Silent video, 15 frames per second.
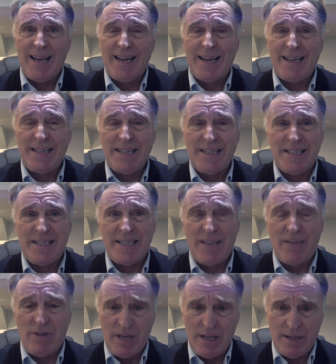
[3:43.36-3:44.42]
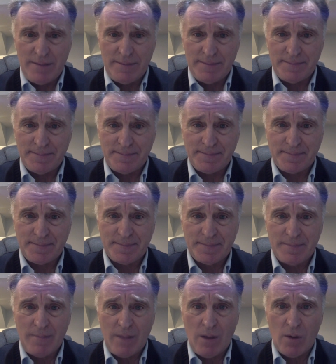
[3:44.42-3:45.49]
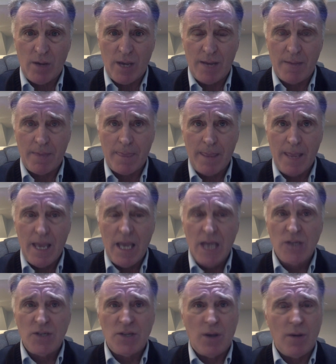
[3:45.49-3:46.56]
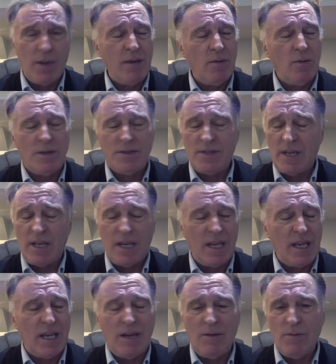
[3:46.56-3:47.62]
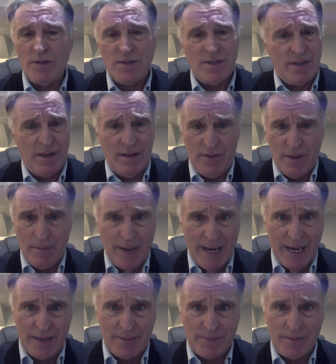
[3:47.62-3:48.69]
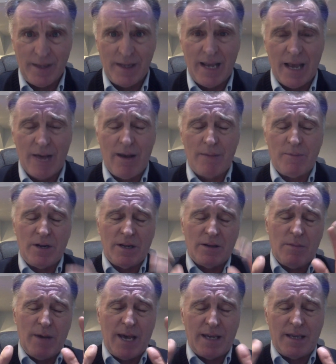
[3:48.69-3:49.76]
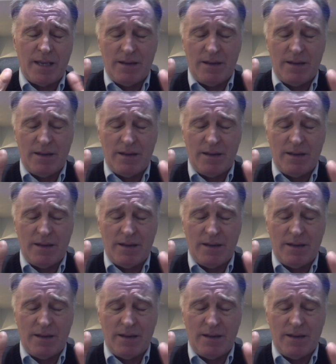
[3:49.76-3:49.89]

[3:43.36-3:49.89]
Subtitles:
1970, okay? So he was the man. Now, I'm going to go back